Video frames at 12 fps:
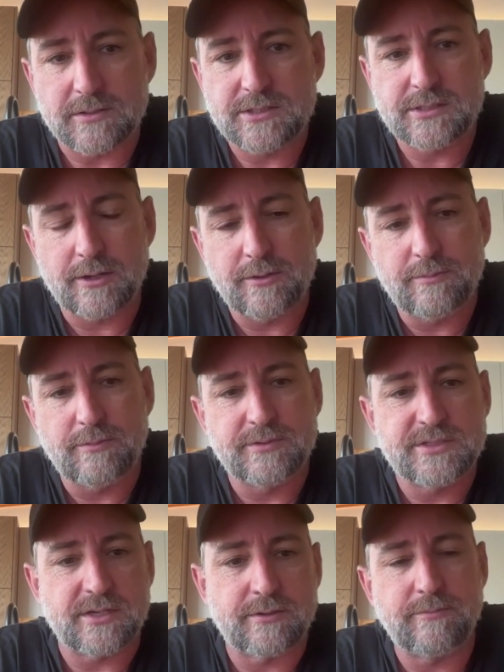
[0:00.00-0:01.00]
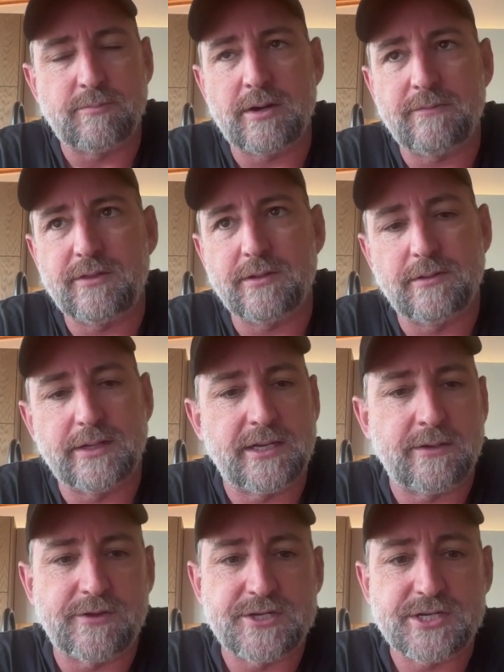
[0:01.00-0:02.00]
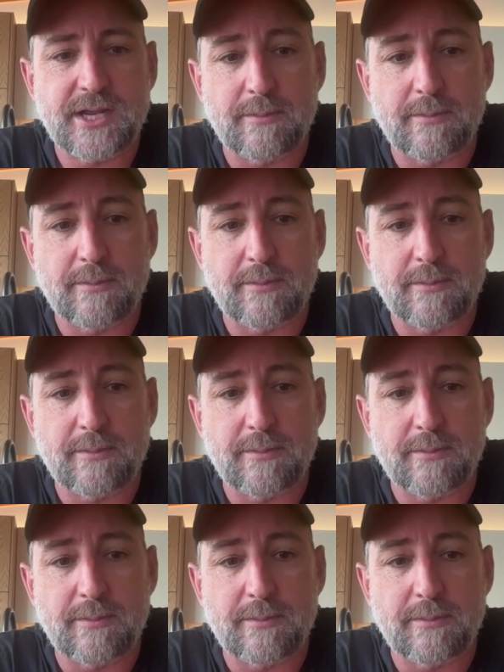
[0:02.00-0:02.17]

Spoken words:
So one of the leading venture